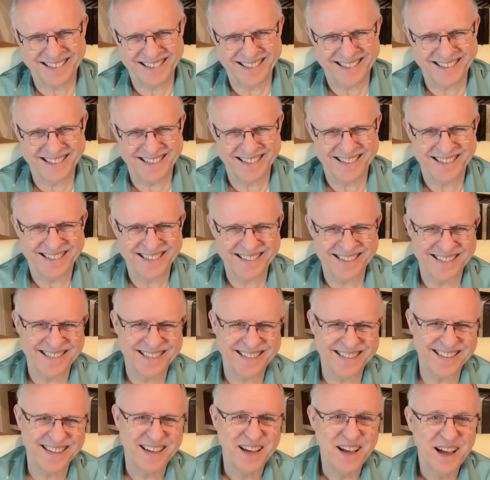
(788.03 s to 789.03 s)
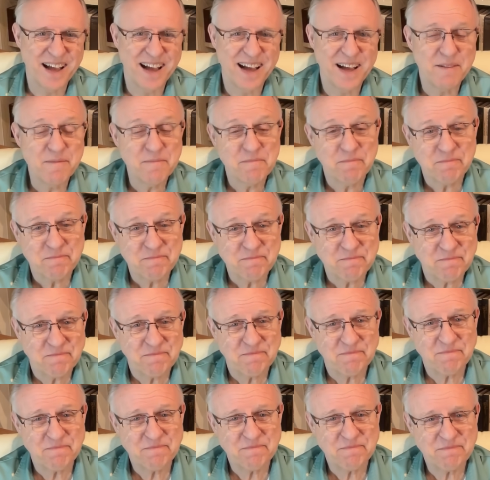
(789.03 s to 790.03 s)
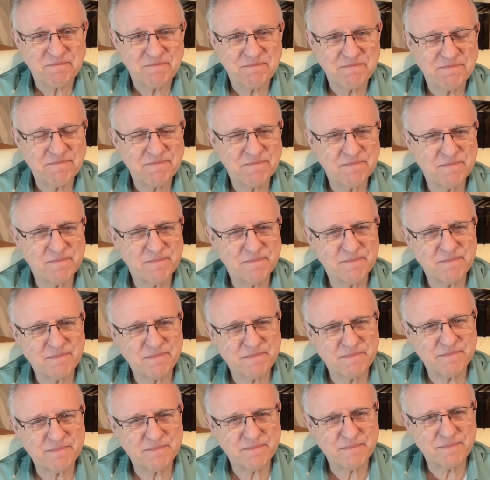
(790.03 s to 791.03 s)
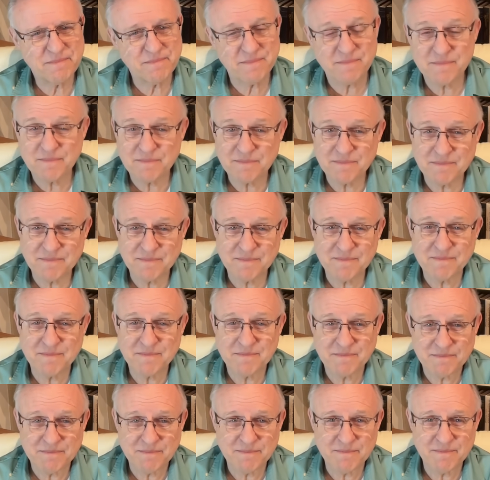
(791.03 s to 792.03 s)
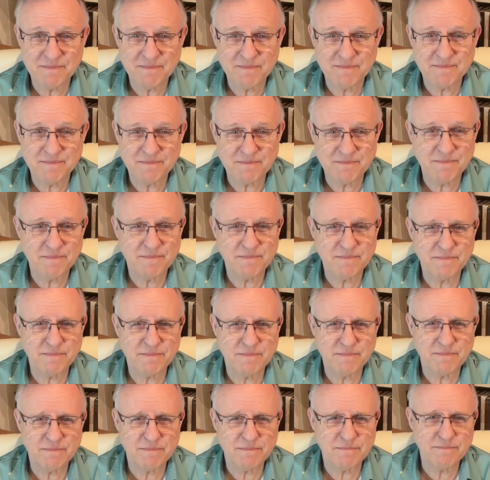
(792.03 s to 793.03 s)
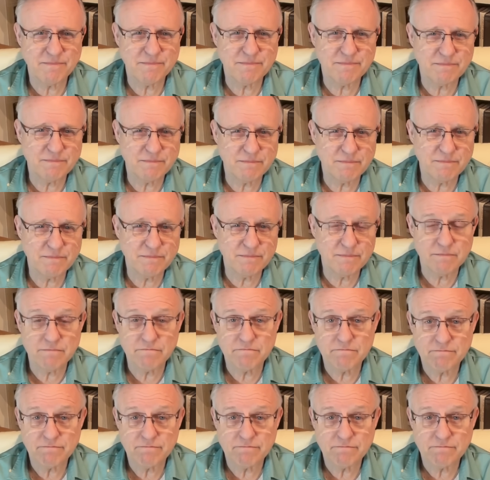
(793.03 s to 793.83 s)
No words are spoken by the person on screen.